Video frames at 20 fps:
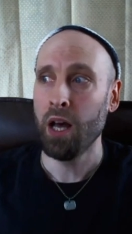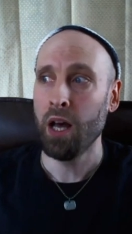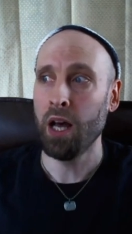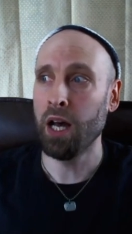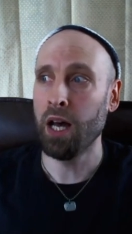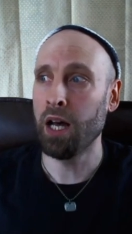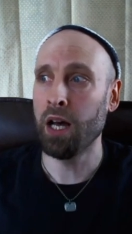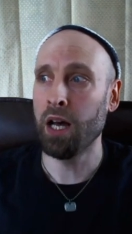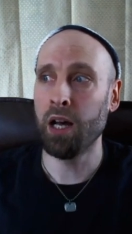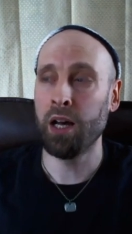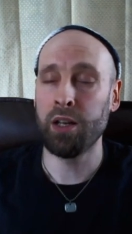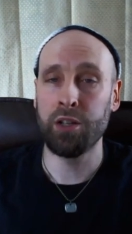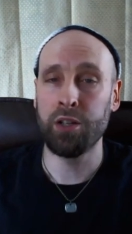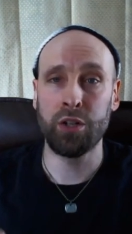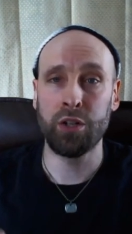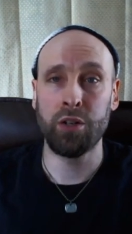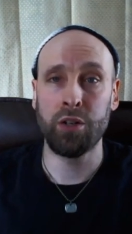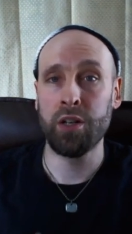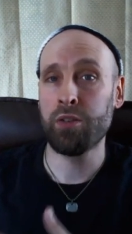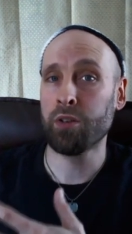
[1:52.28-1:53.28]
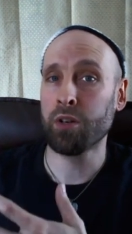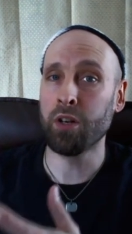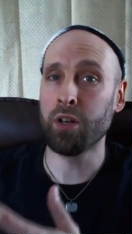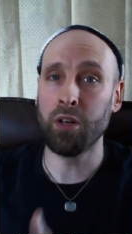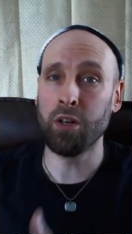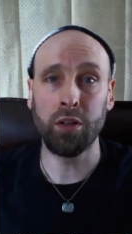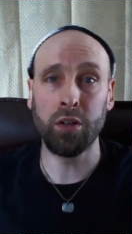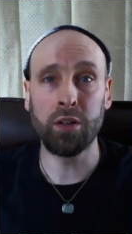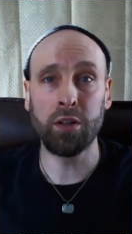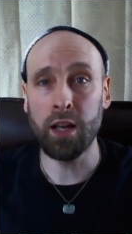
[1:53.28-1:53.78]
uh, you're either going
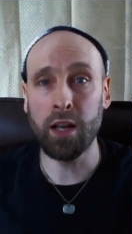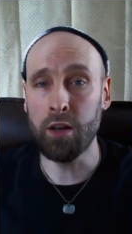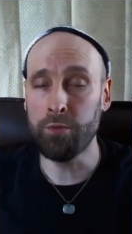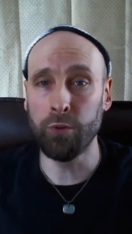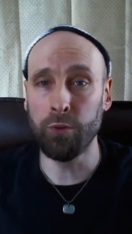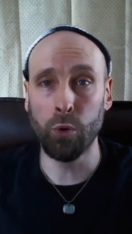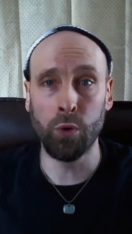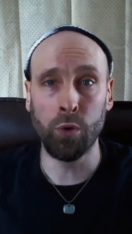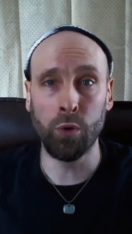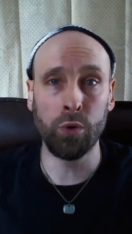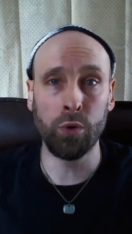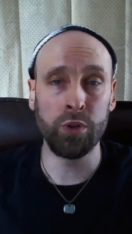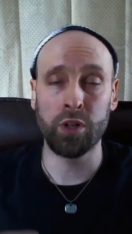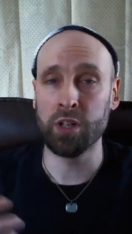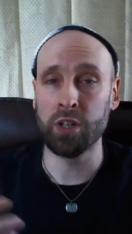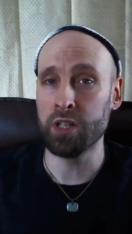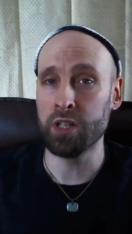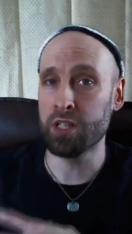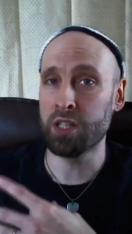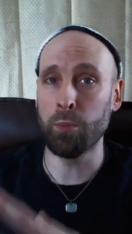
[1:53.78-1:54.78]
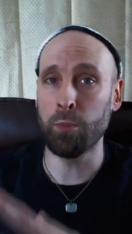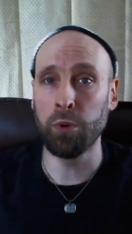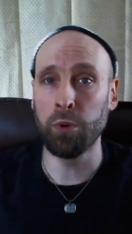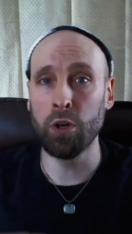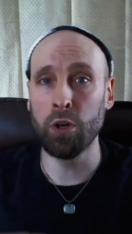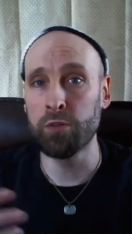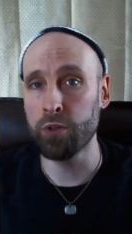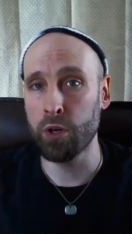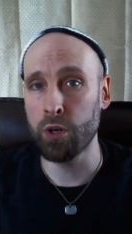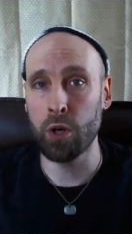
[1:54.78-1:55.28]
to look like a fool, you're going to stumble
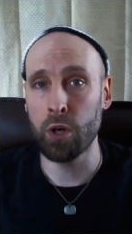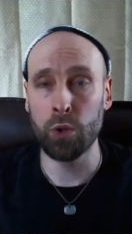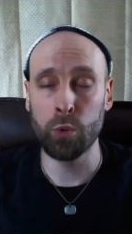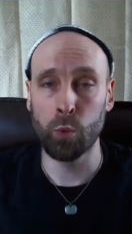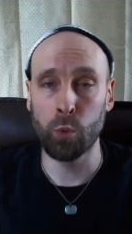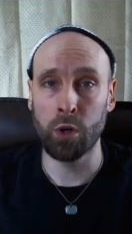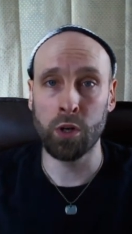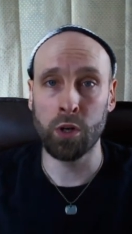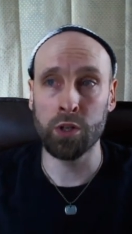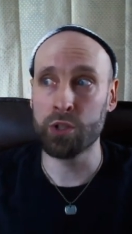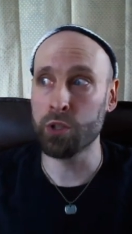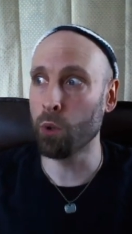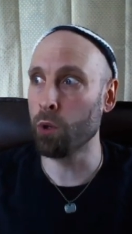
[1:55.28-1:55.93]
over your own words,